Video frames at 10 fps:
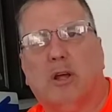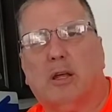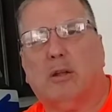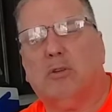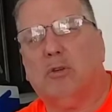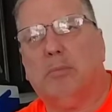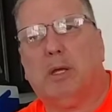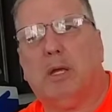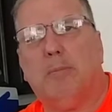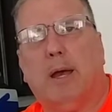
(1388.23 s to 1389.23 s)
I can do
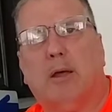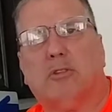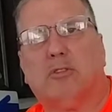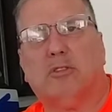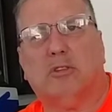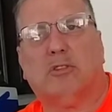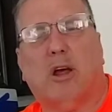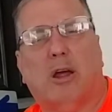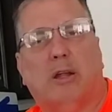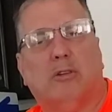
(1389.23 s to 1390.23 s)
Mickey Mouse
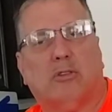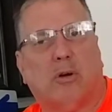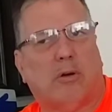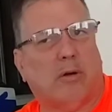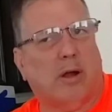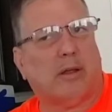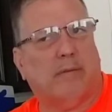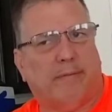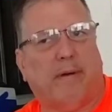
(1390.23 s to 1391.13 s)
designs, or I can